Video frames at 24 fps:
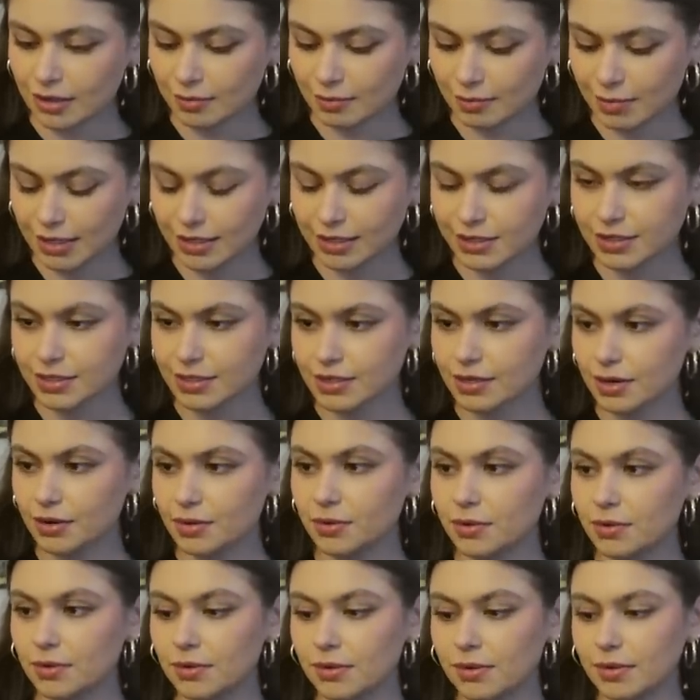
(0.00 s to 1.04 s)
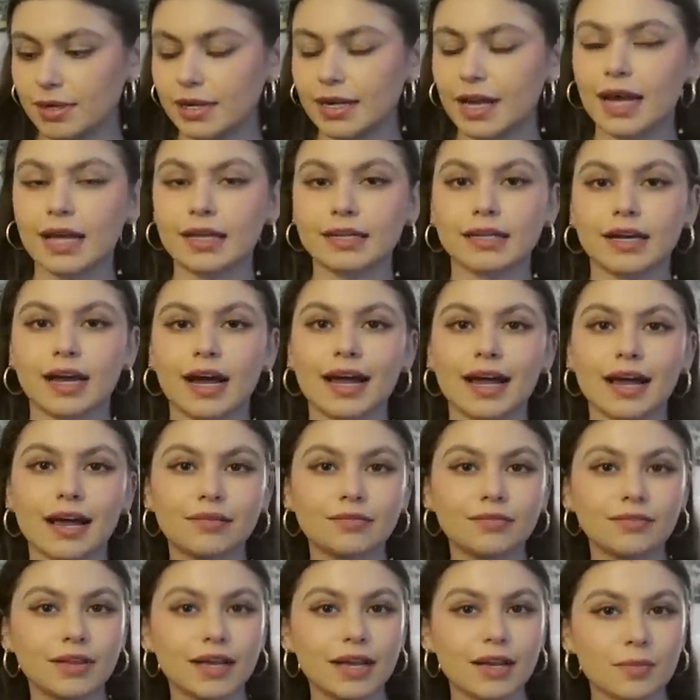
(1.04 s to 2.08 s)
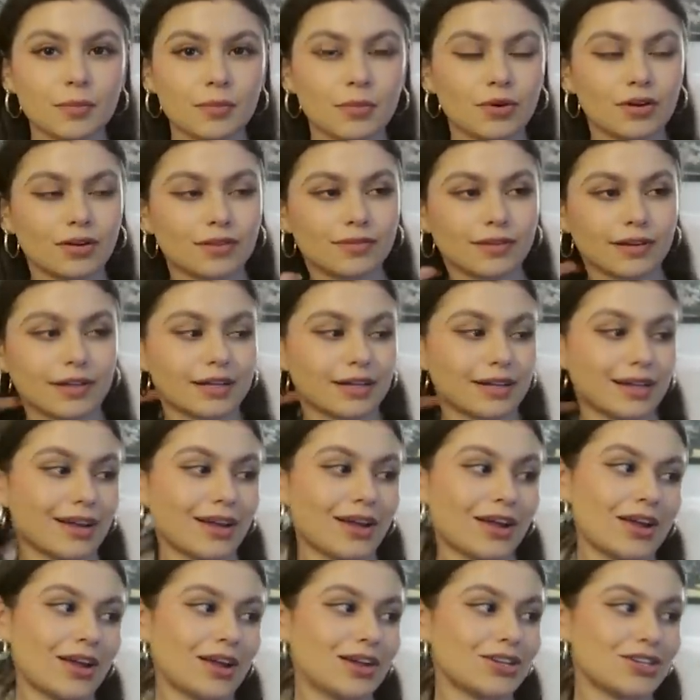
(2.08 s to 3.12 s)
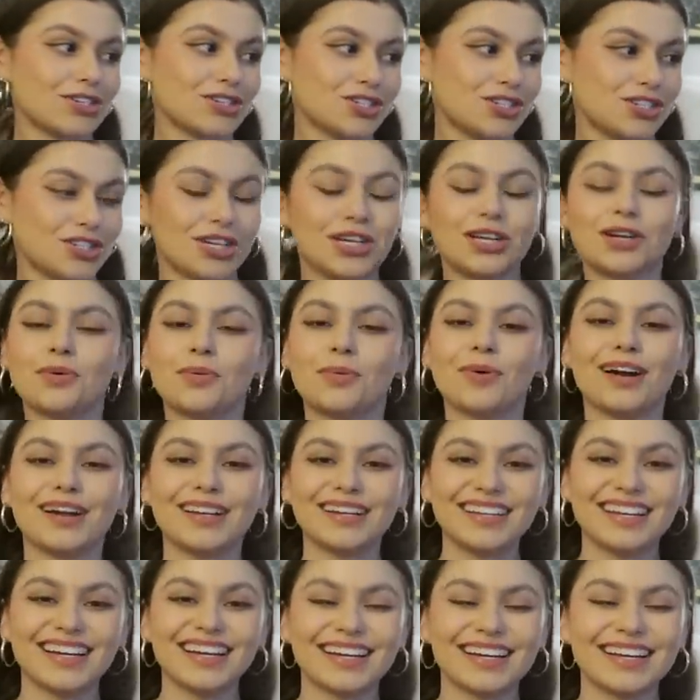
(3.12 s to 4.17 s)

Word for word: Mine's so old, and I have like more of a chic one